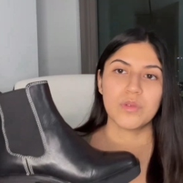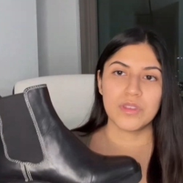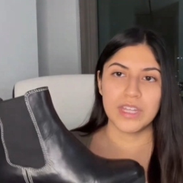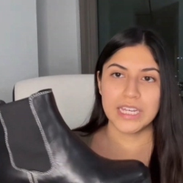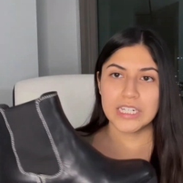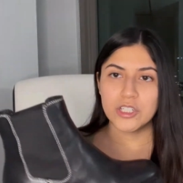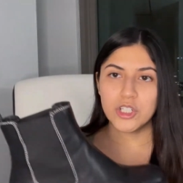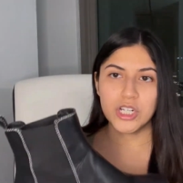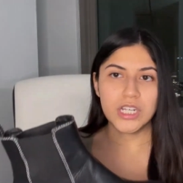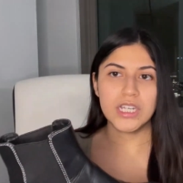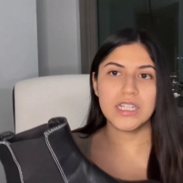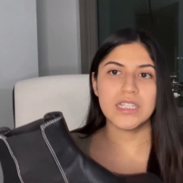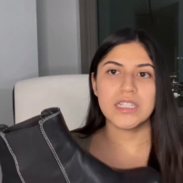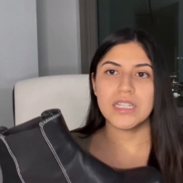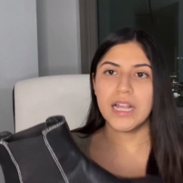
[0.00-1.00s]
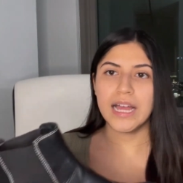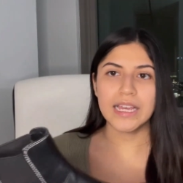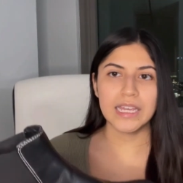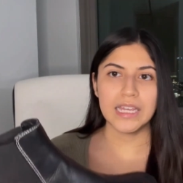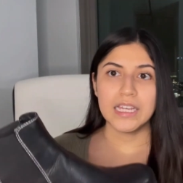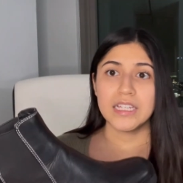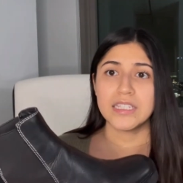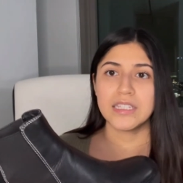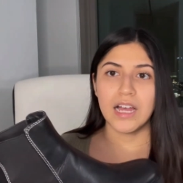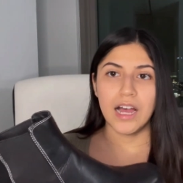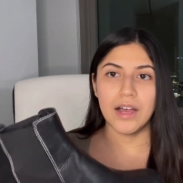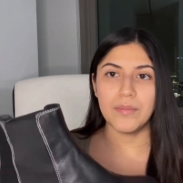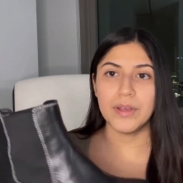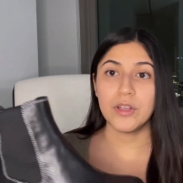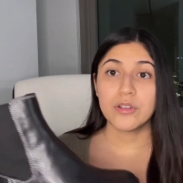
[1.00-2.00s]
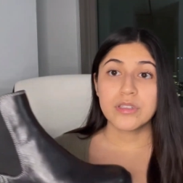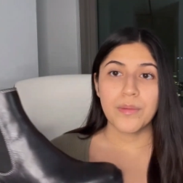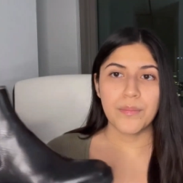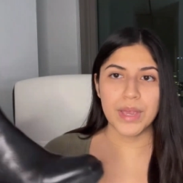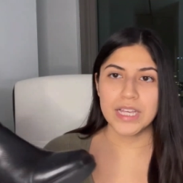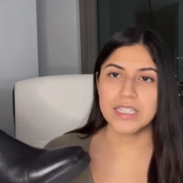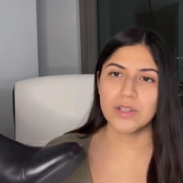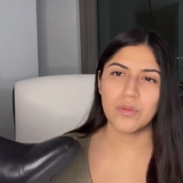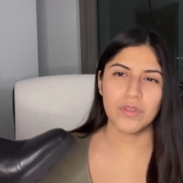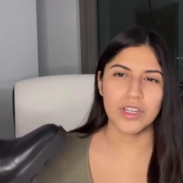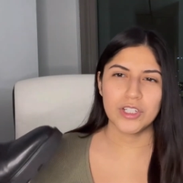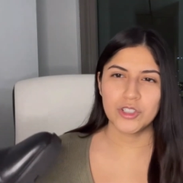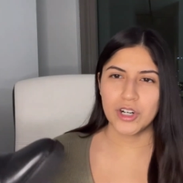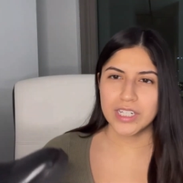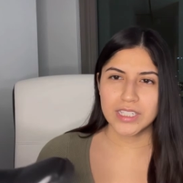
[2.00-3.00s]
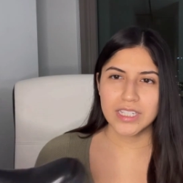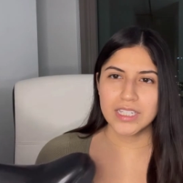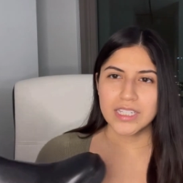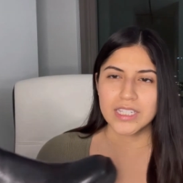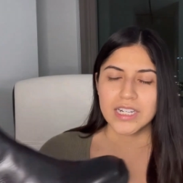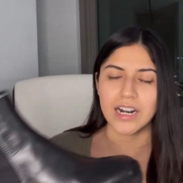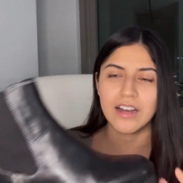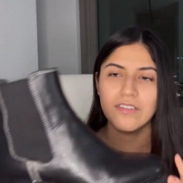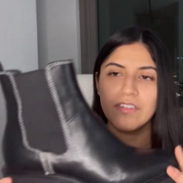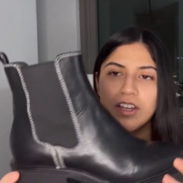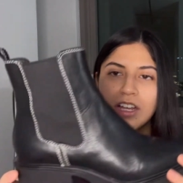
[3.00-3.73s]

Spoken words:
like jeans, leggings. It looks amazing with like dresses and stuff.